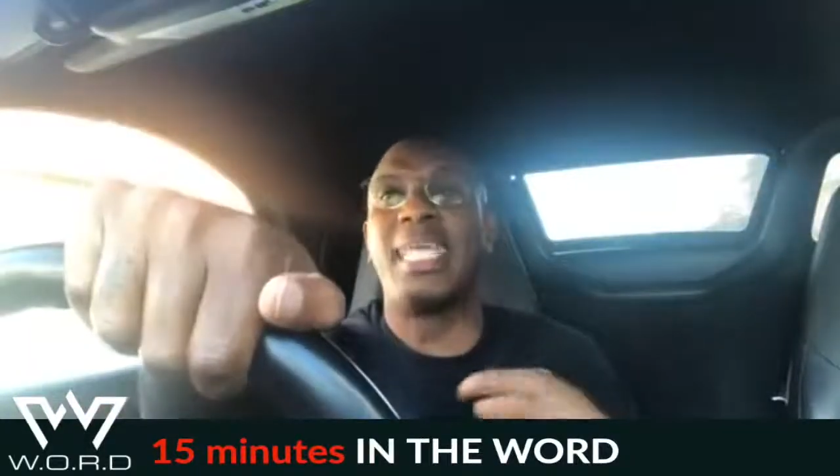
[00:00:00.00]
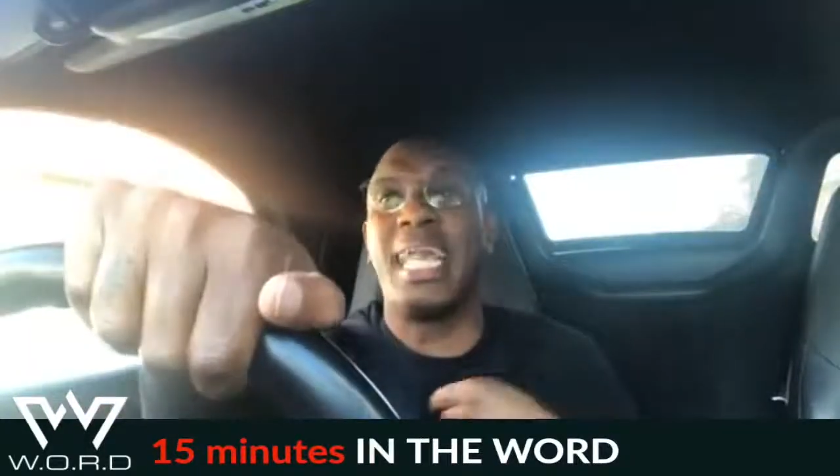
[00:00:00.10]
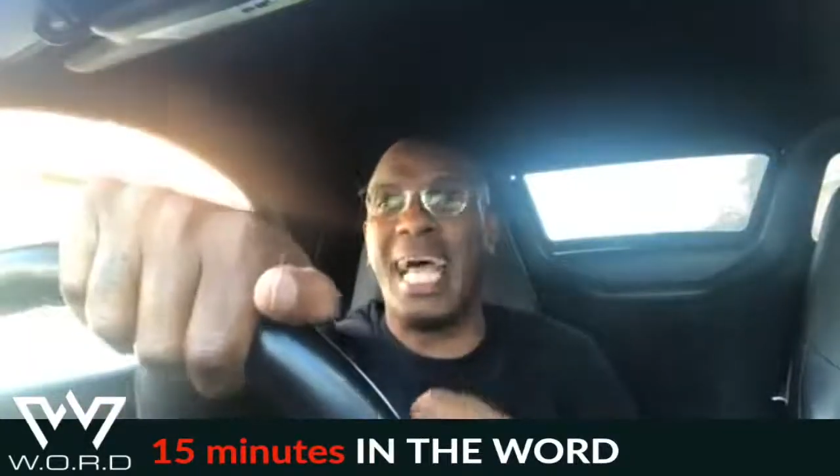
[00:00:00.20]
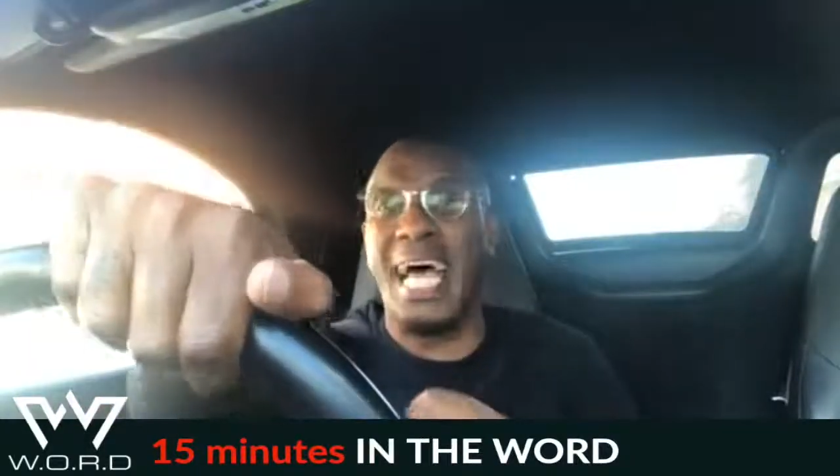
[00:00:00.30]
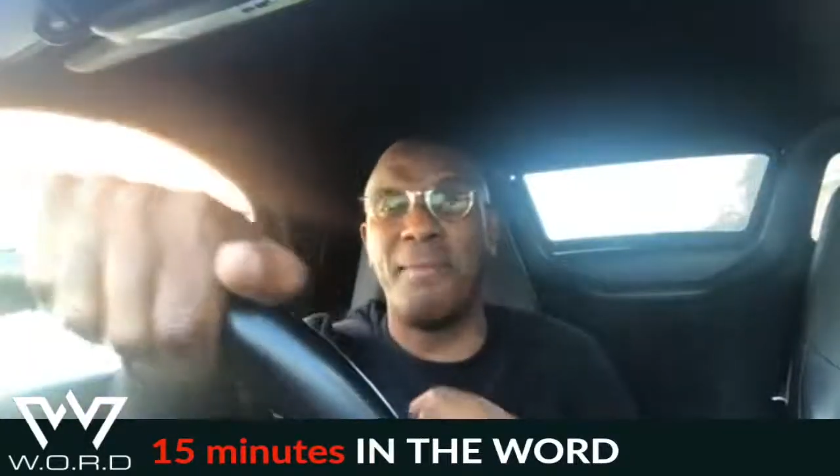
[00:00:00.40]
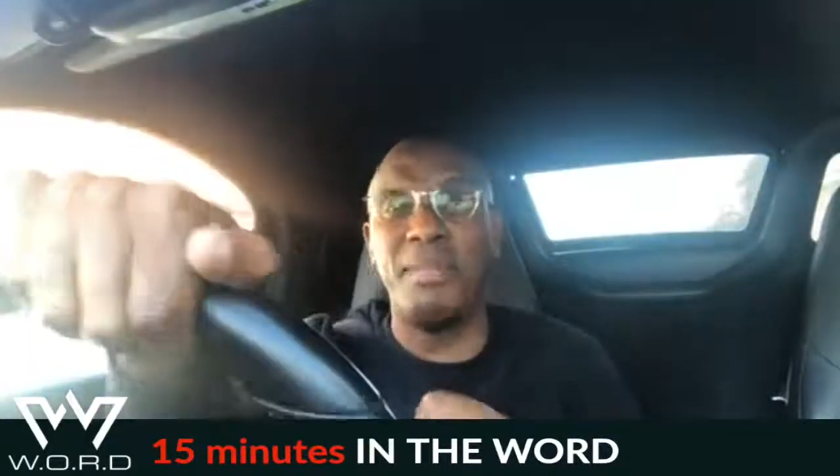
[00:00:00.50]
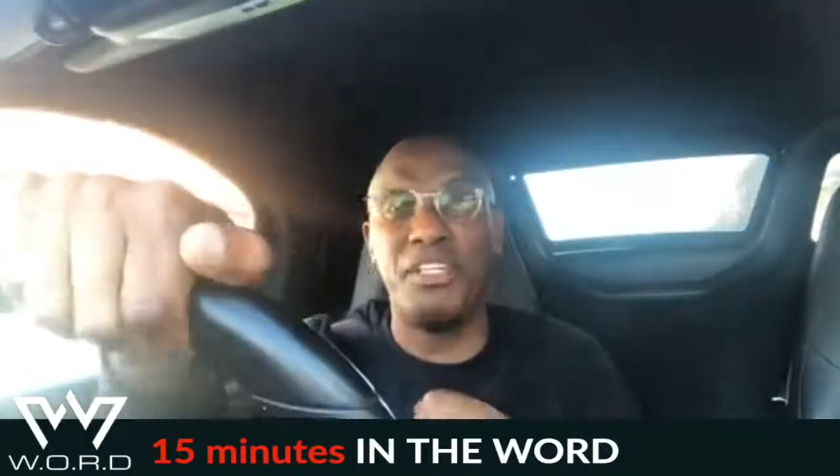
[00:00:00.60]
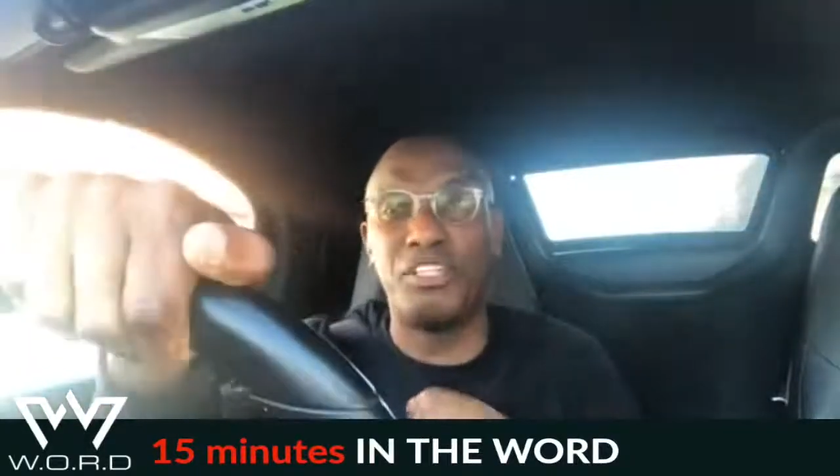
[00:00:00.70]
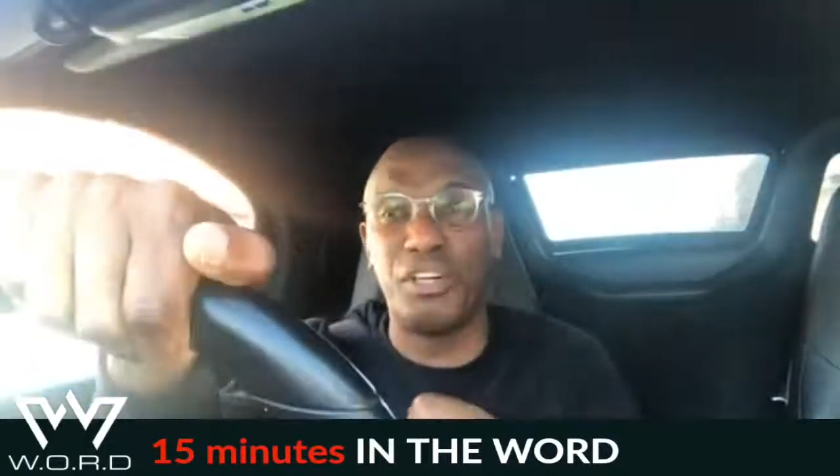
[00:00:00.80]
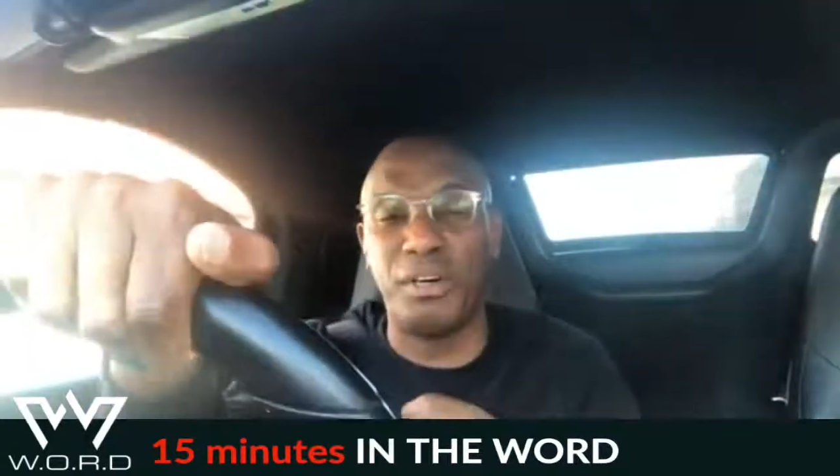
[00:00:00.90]
that I'm
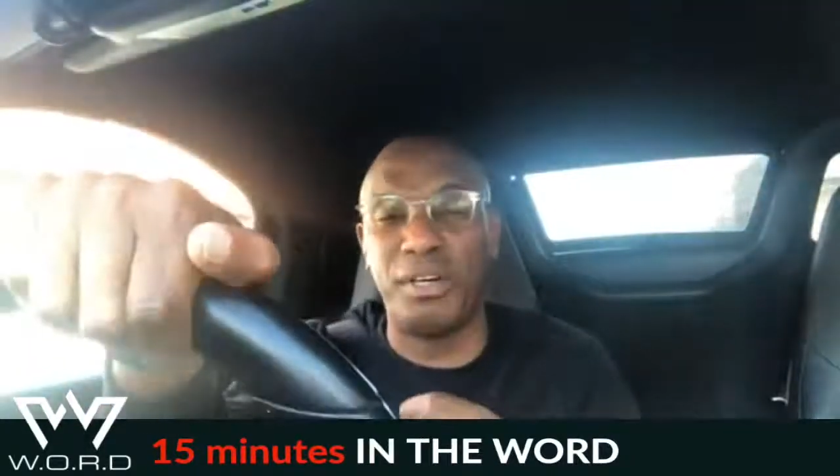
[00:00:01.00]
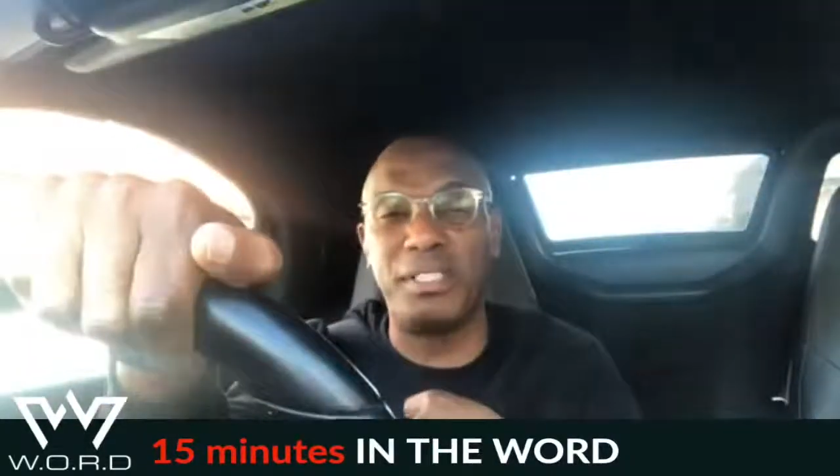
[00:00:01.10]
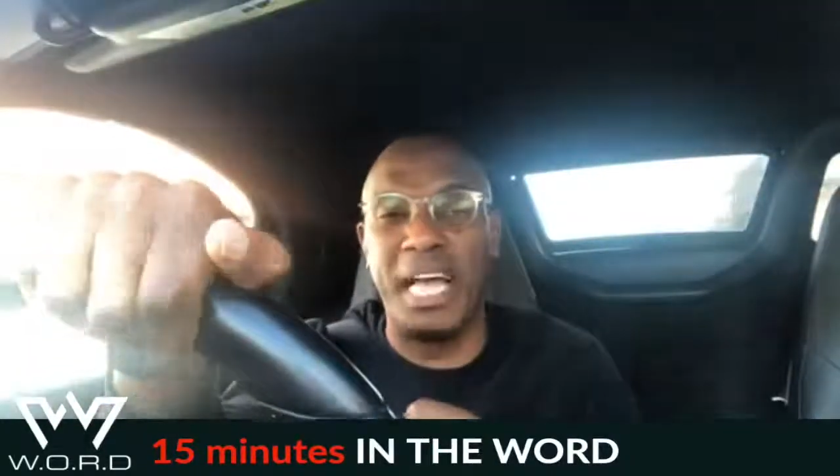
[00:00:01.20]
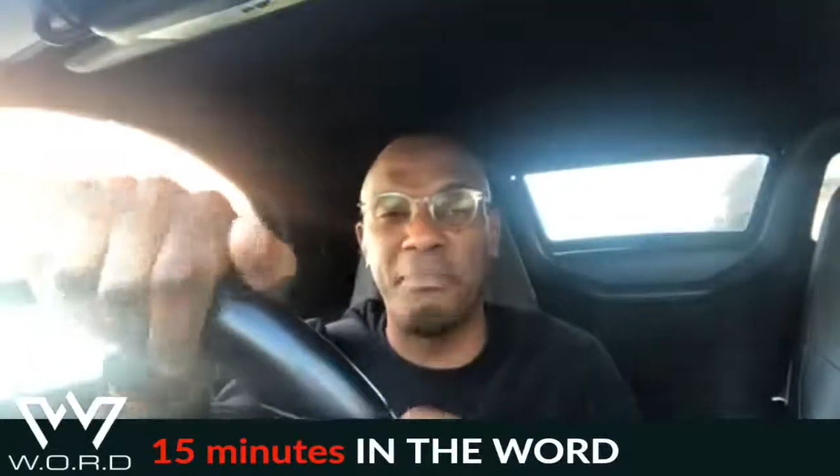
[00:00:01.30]
in charge.